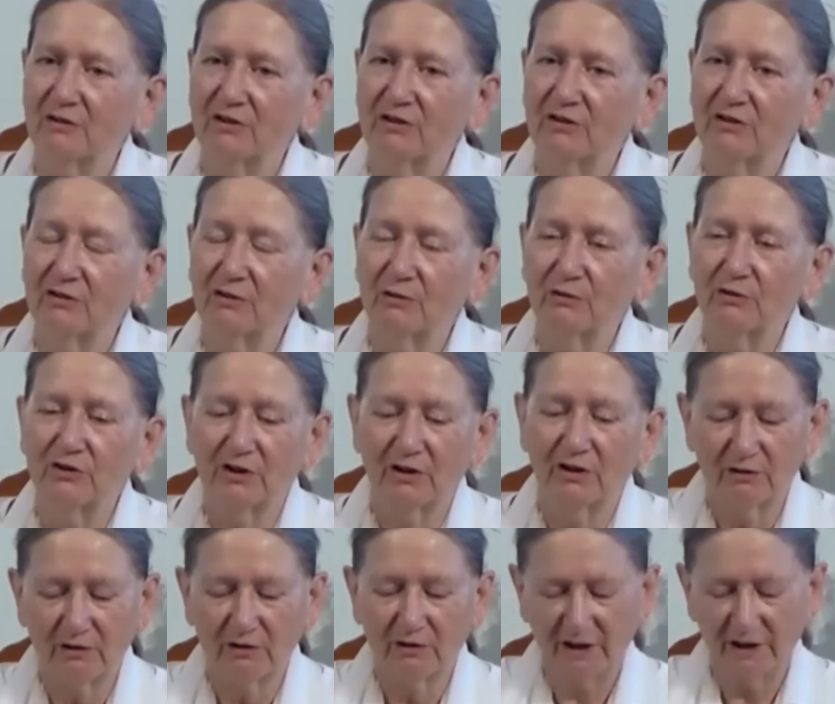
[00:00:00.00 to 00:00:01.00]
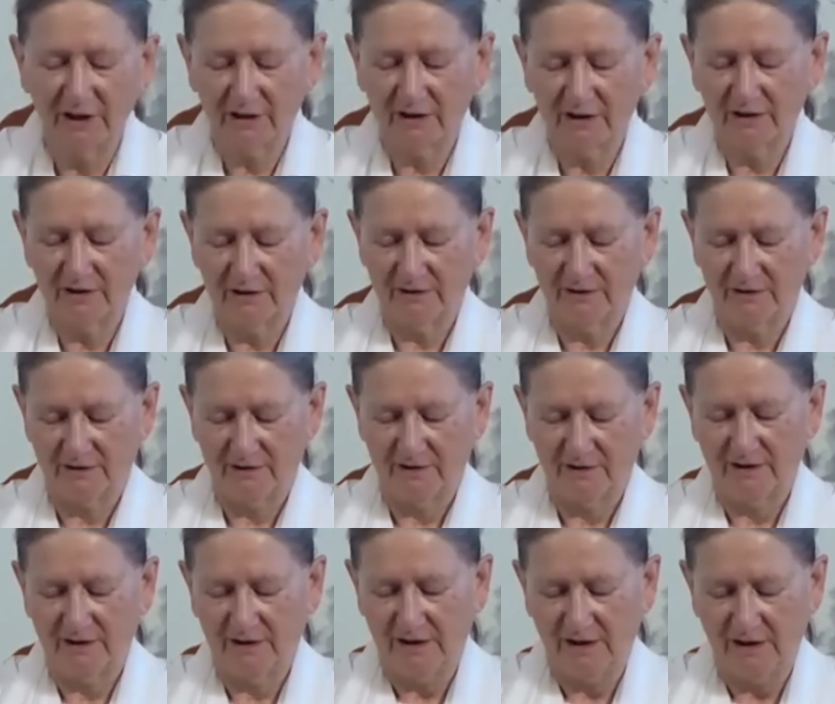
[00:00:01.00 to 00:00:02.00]
is also like a
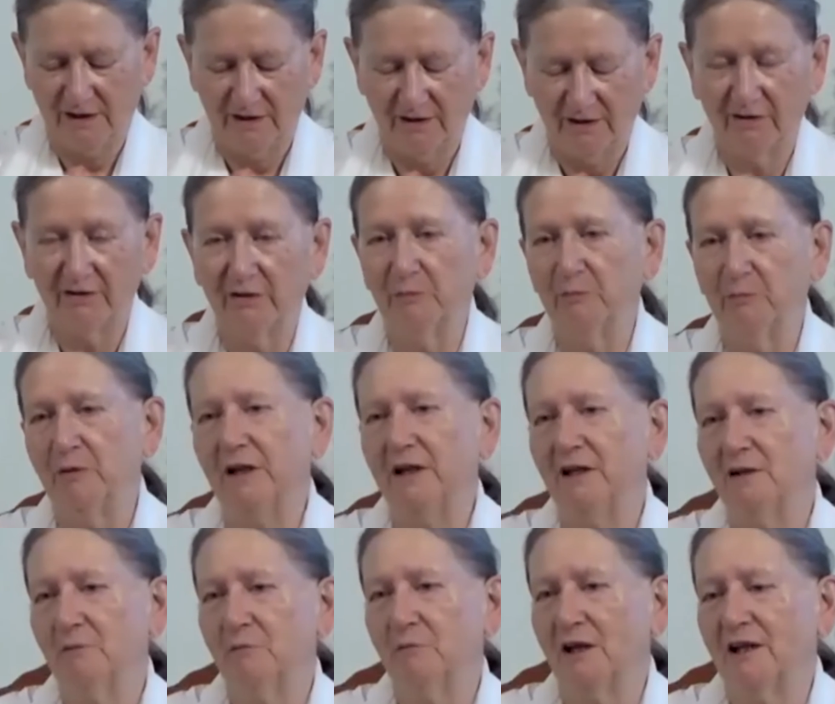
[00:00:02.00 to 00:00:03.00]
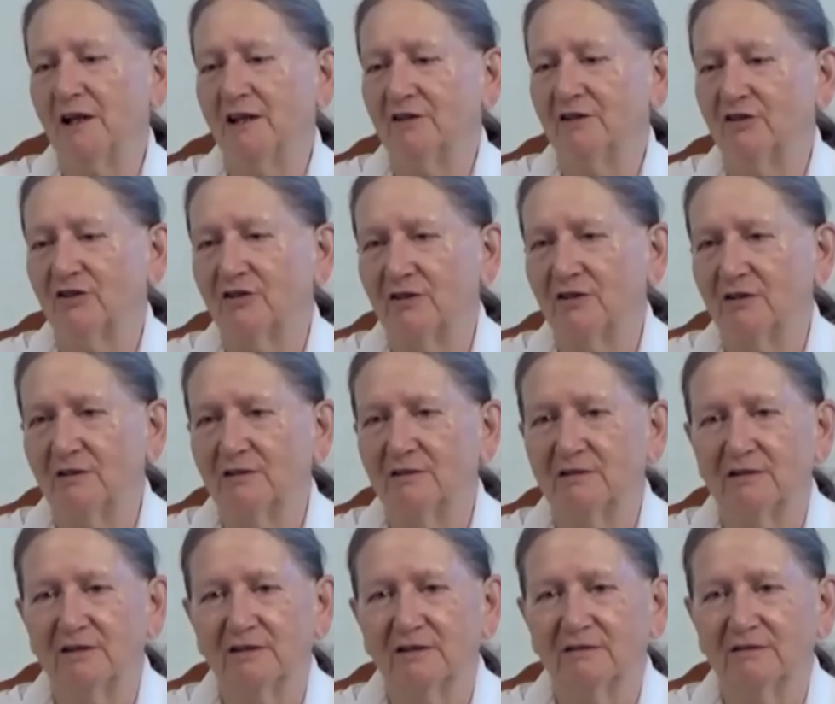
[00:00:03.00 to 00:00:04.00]
repair place
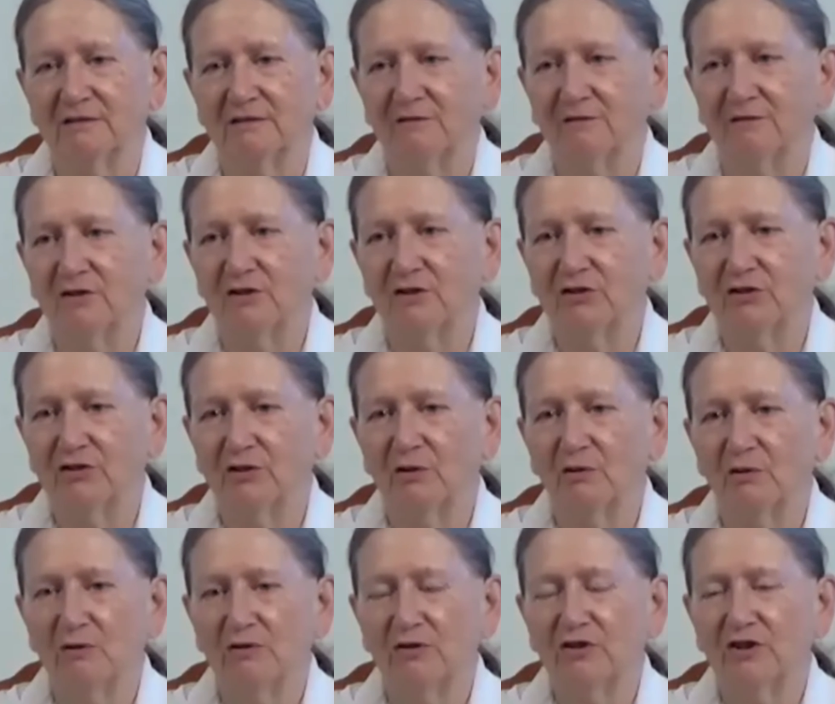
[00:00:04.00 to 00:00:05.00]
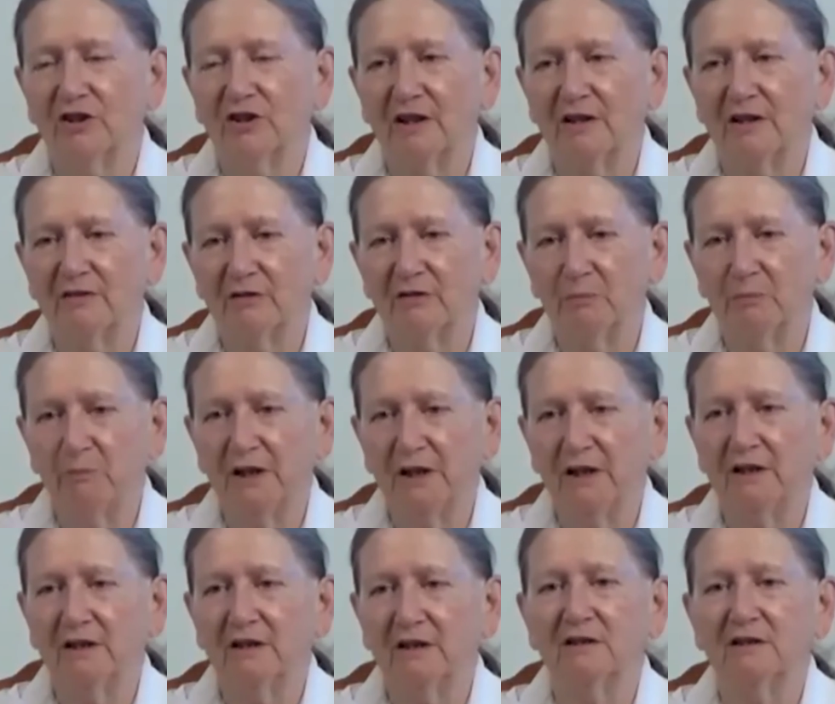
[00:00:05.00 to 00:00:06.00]
for the souls to get
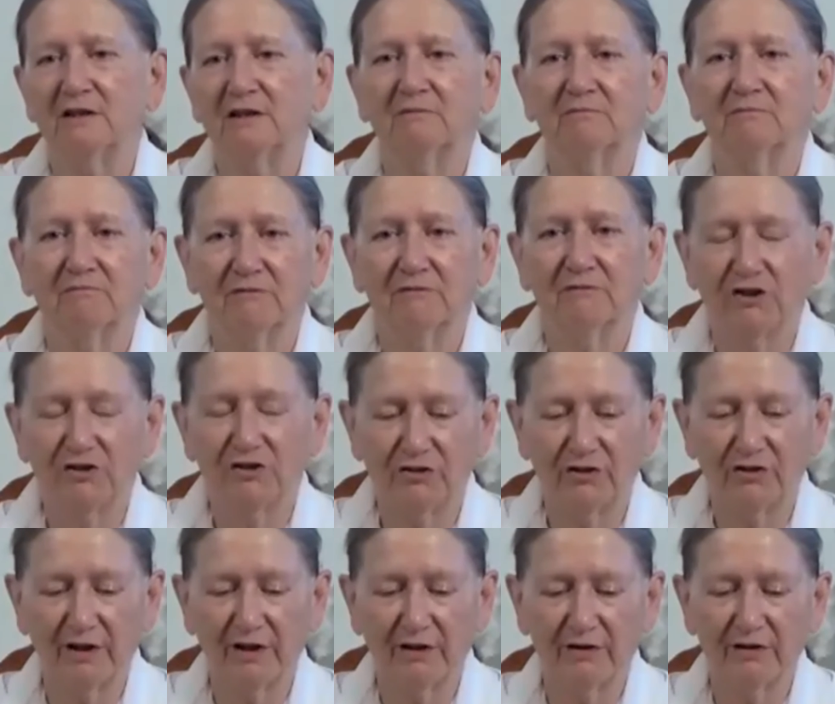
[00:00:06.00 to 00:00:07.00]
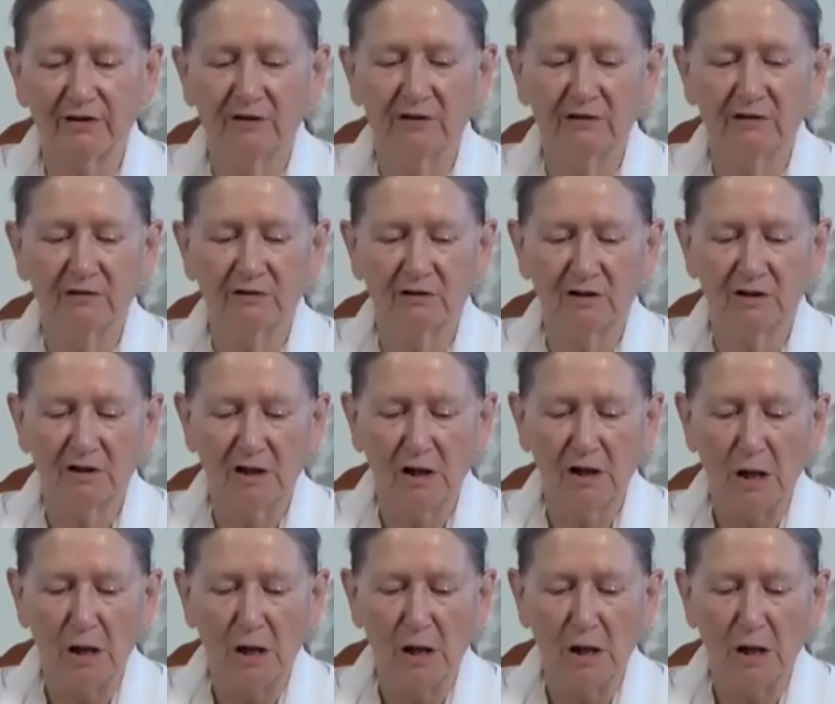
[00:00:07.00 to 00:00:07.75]
repaired, strengthened,